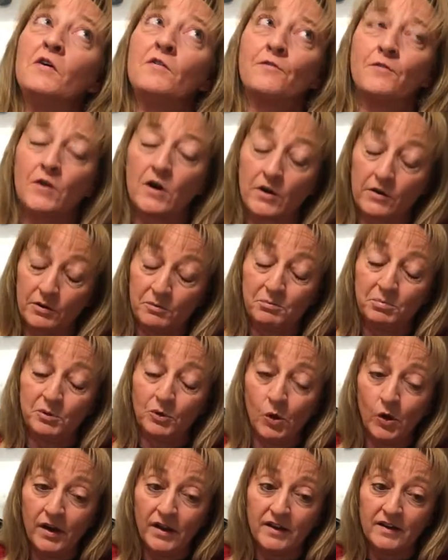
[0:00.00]
For our
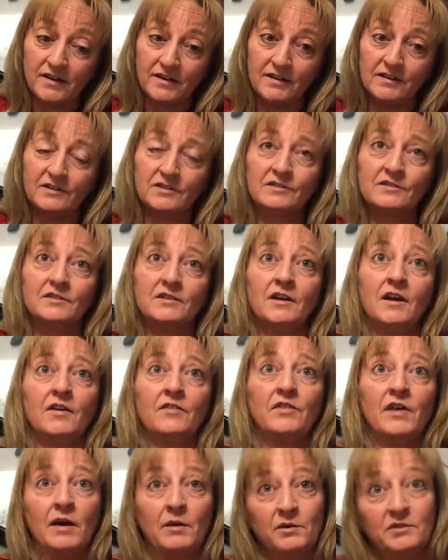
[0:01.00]
employees,
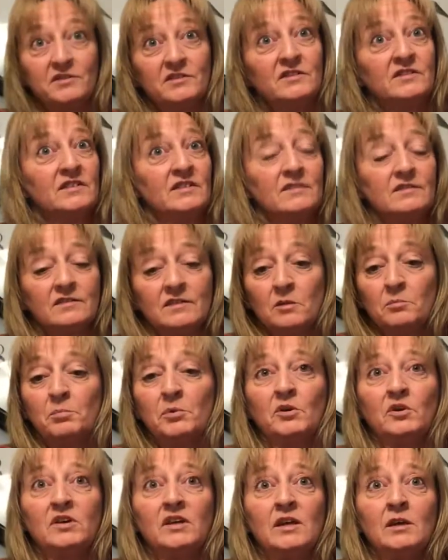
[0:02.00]
that was a
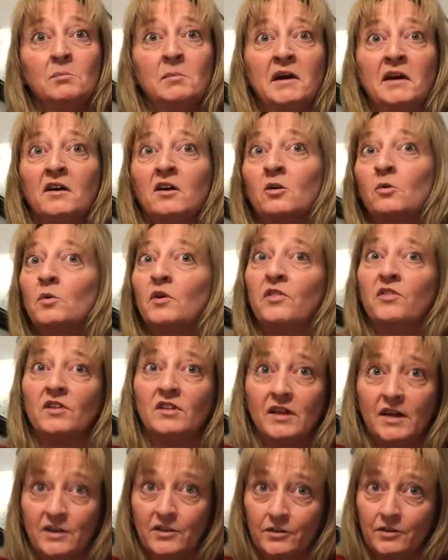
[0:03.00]
simple email with a
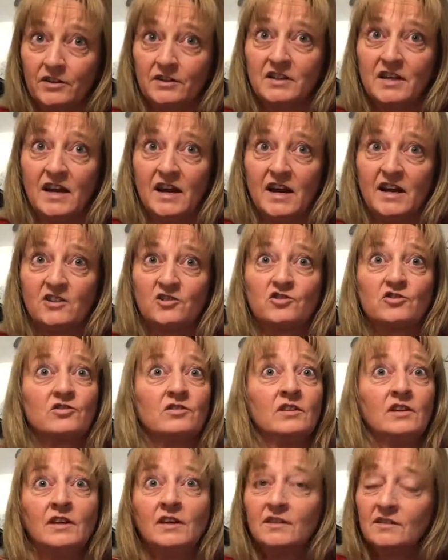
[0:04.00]
letter
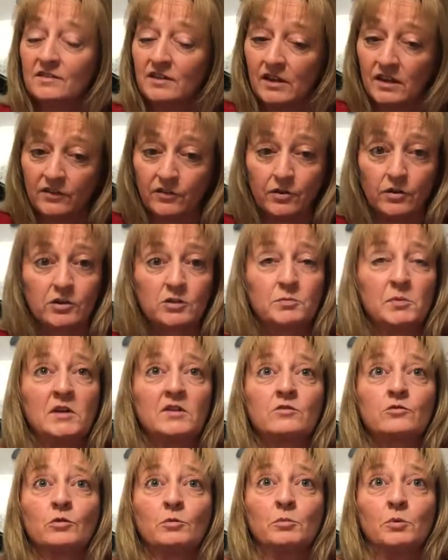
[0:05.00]
attached saying their
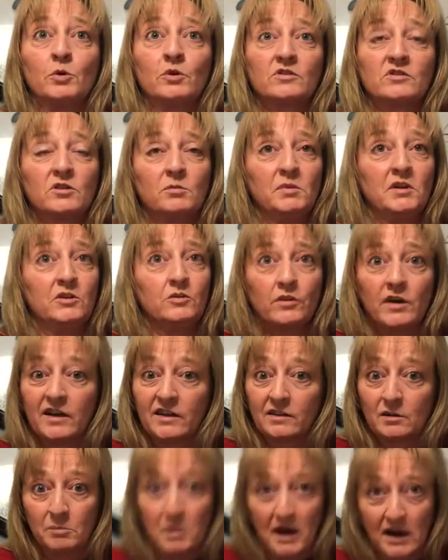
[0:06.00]
expense reports could be
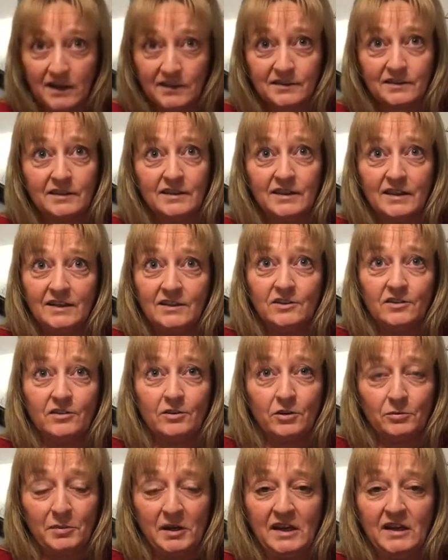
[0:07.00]
direct deposited into
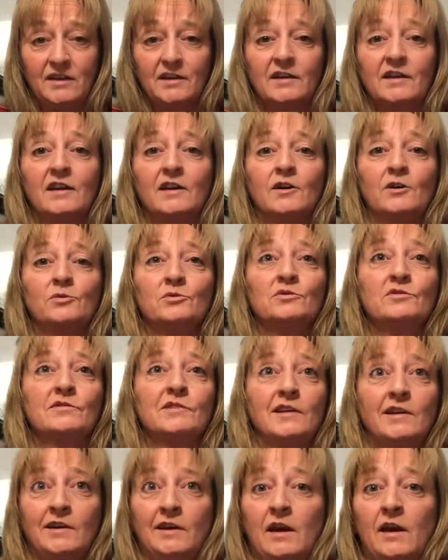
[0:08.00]
their bank accounts.
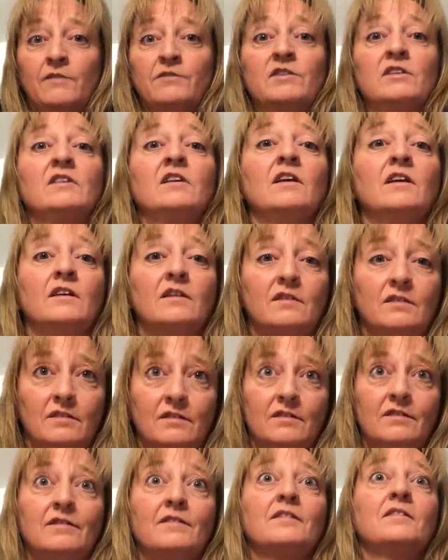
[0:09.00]
They didn't have to take
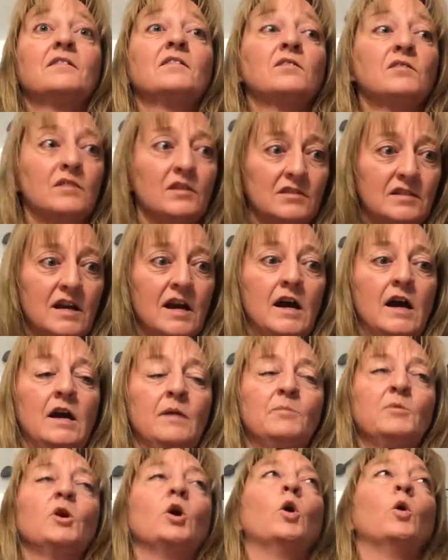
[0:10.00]
the
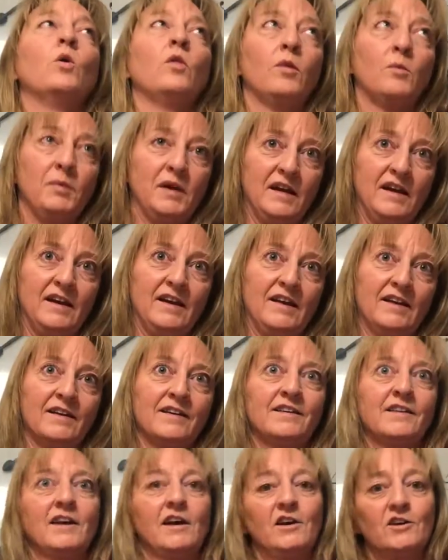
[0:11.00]
time to go to the
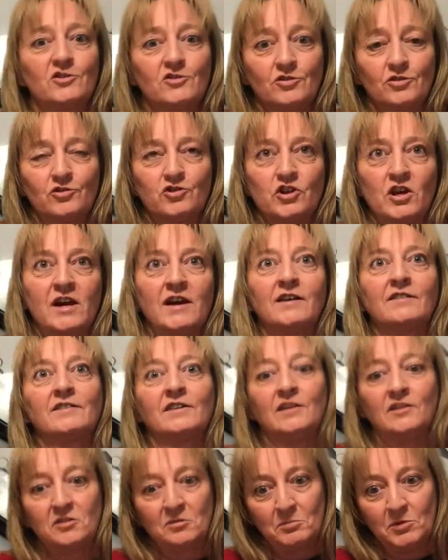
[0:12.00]
bank, cash their check to
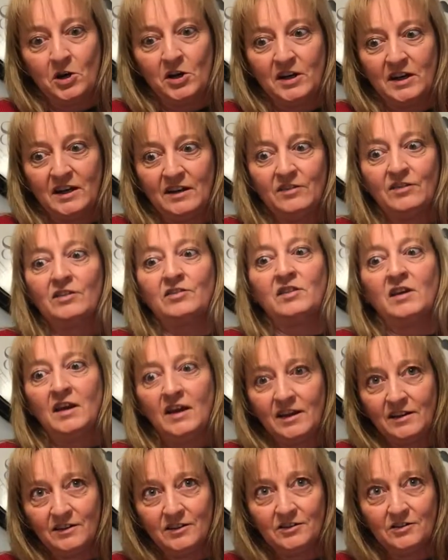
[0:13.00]
get the money that they
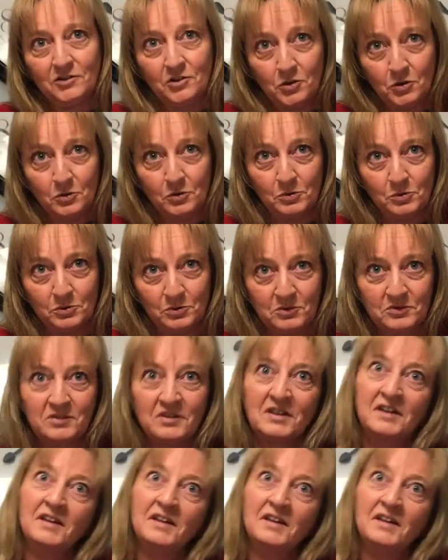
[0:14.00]
had to use.